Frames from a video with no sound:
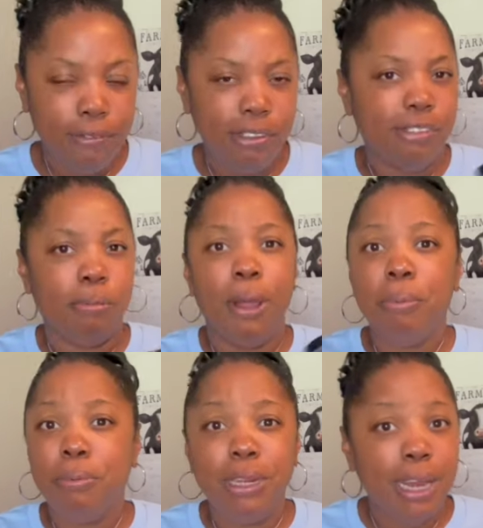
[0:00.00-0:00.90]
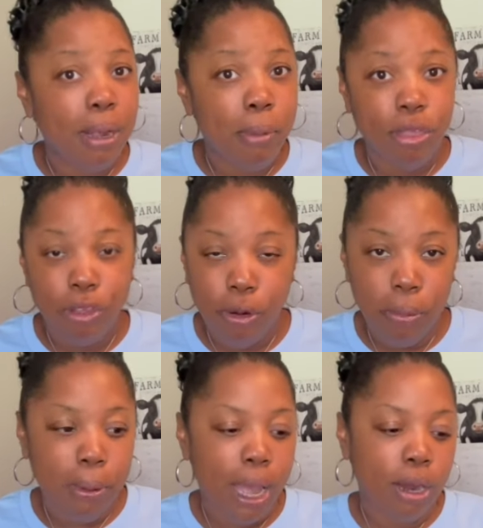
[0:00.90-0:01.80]
This is probably like my third
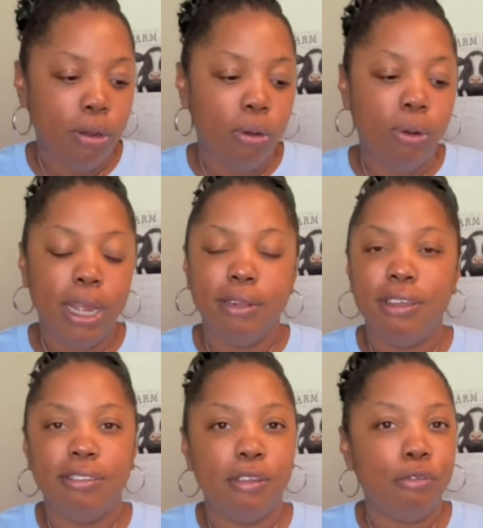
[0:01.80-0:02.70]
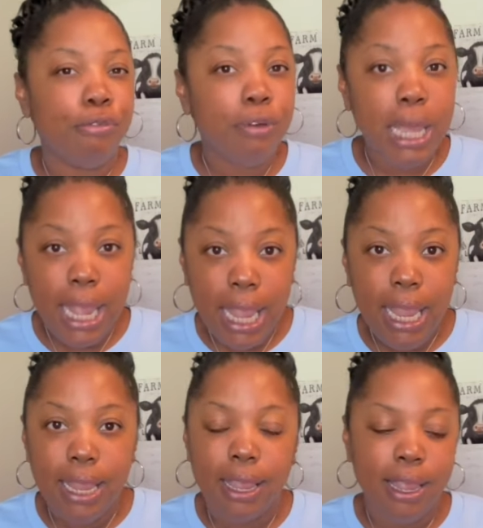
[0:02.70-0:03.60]
bottle. It doesn't flake.